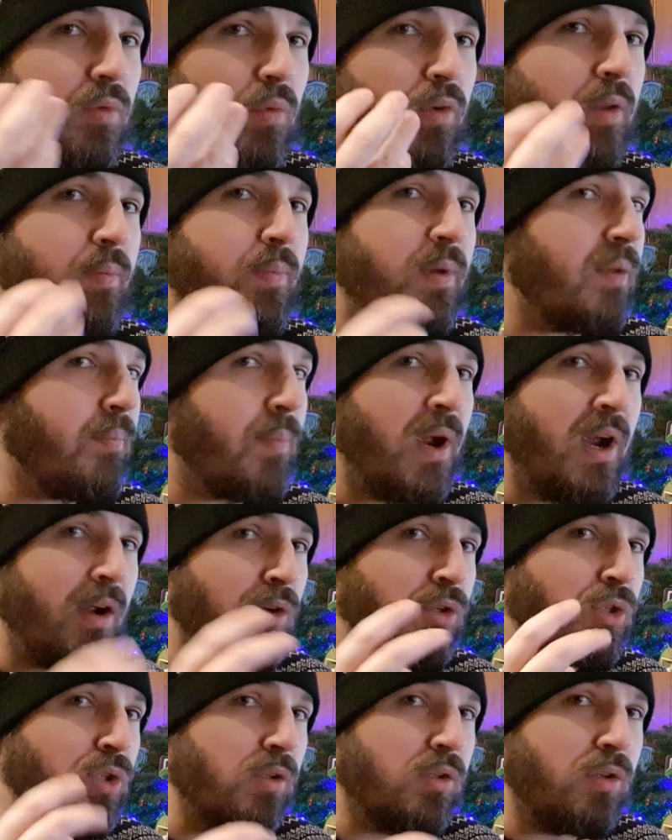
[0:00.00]
with a bit of
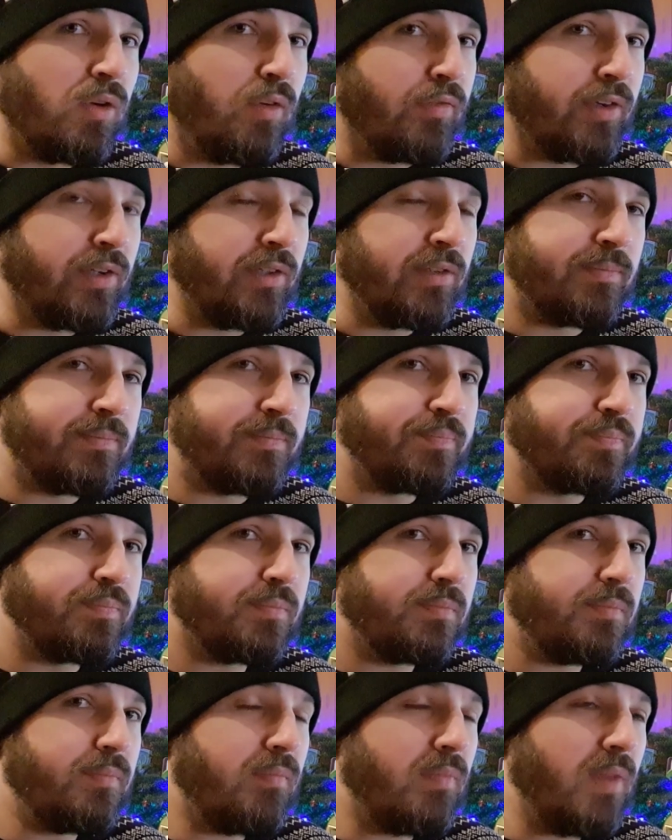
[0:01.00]
partial cover,
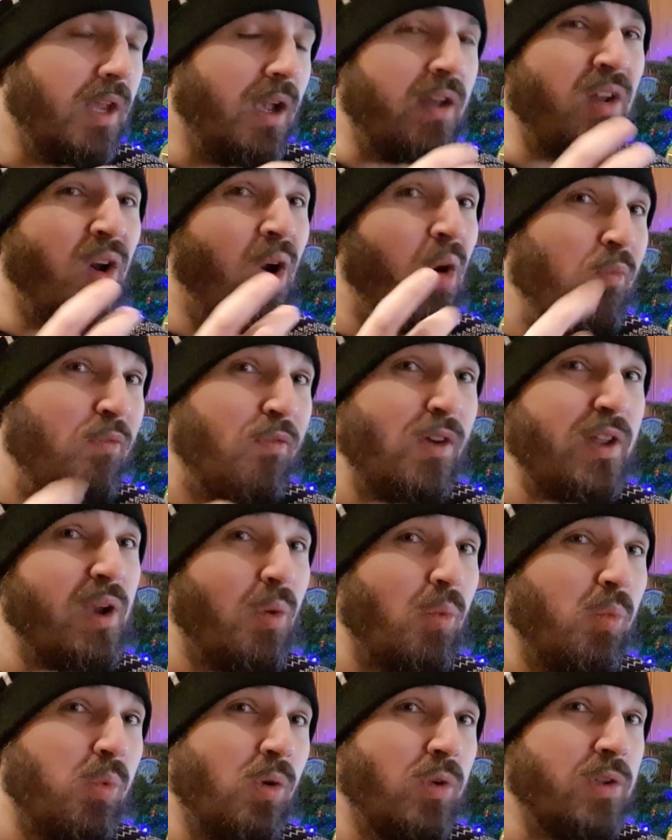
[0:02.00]
and hopefully a
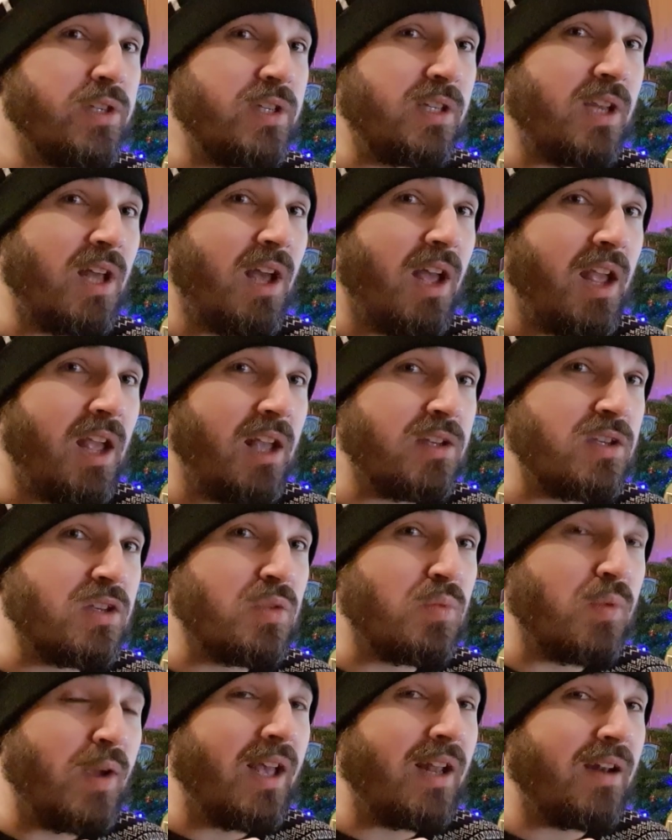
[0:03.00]
woods in that hex
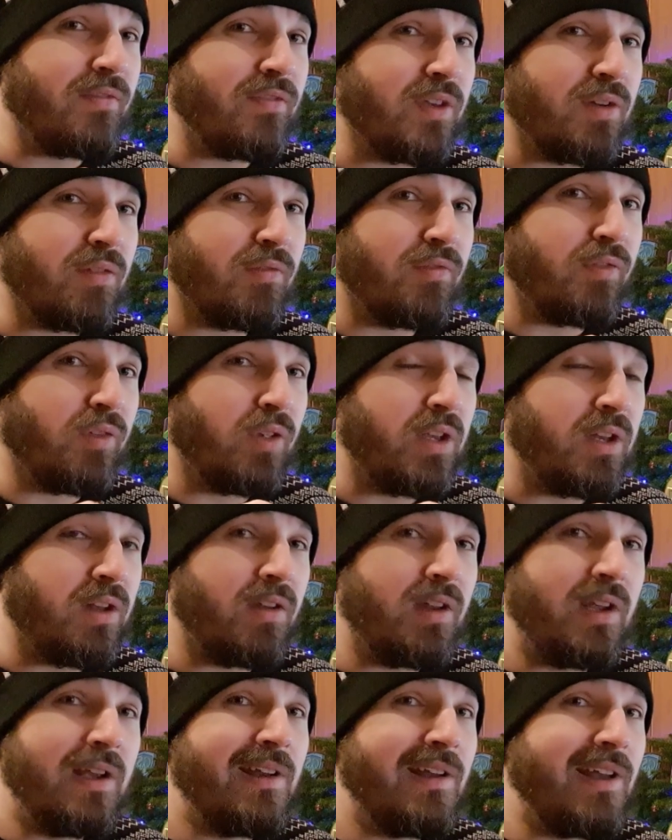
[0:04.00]
as well if you can find
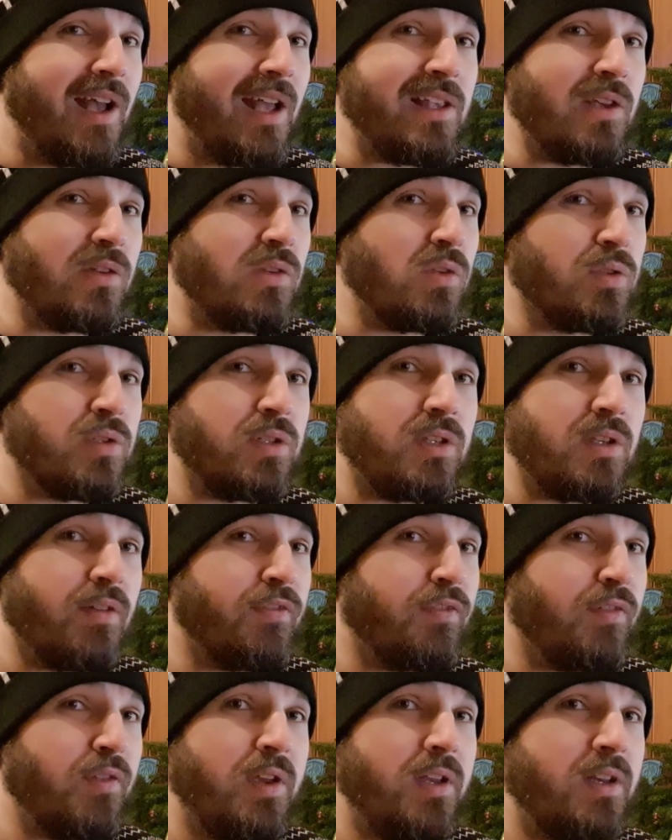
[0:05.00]
it. And you
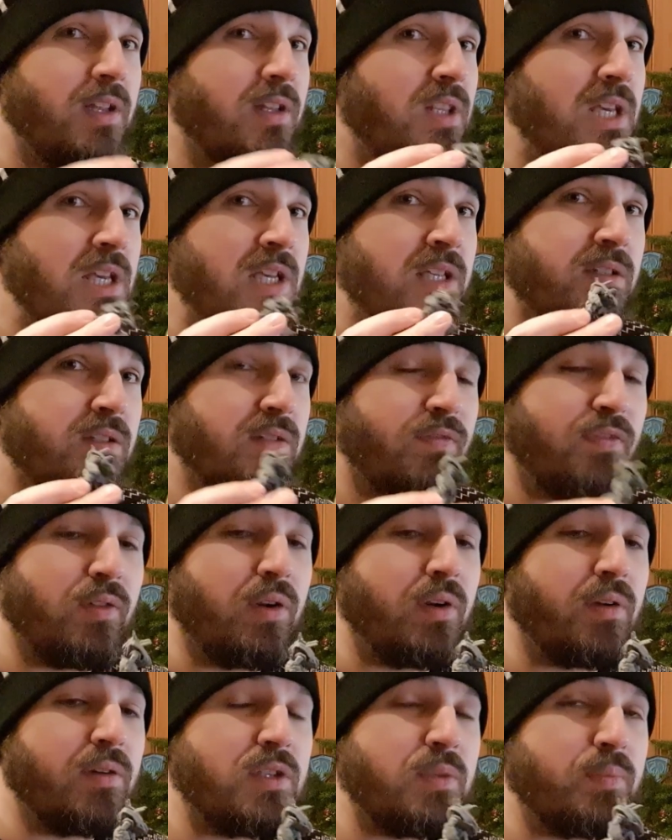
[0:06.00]
find a decent
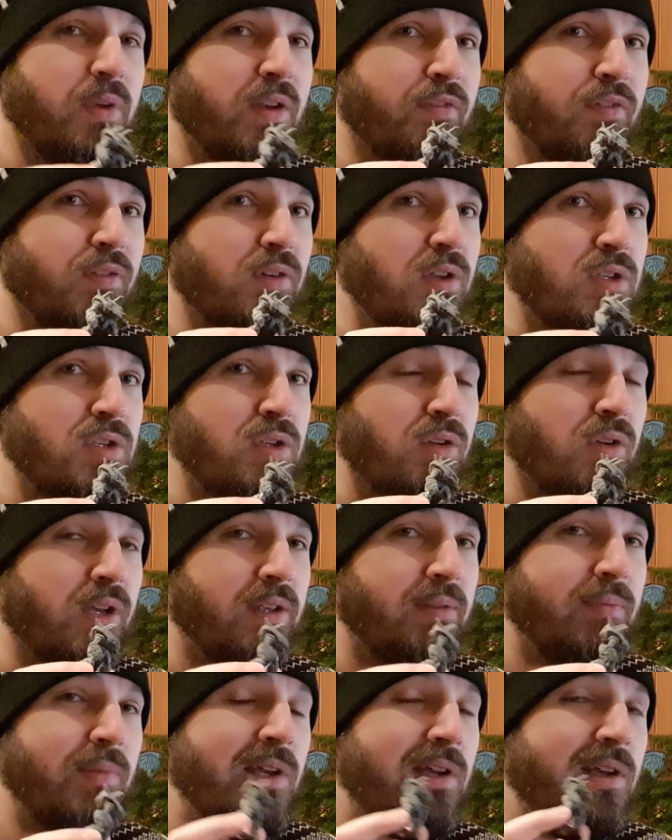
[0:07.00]
firing spot for this
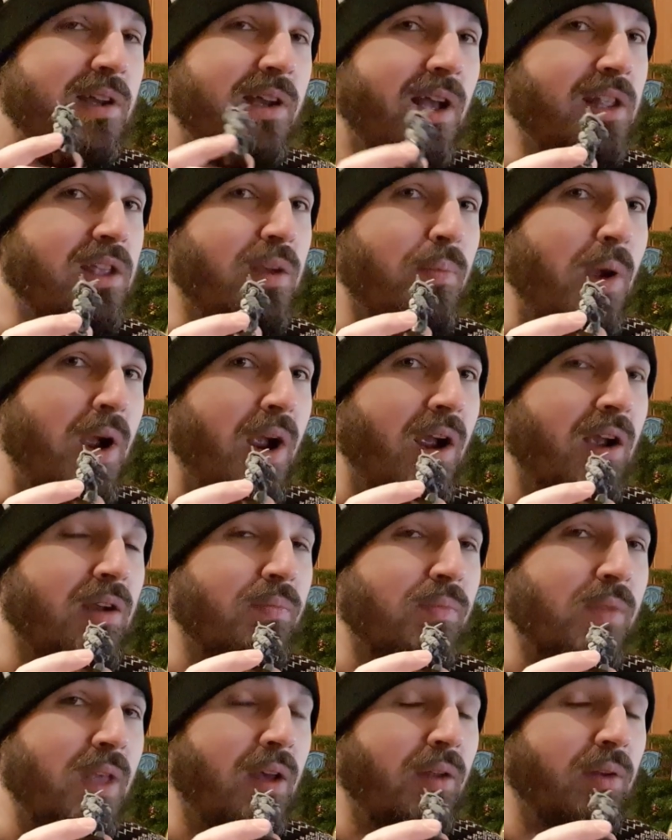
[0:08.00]
guy and you park
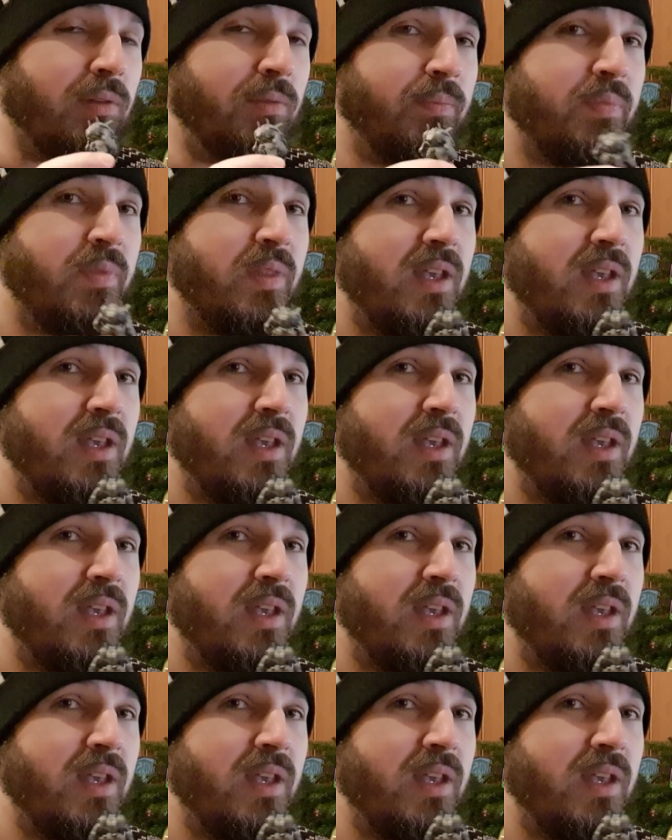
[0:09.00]
him down.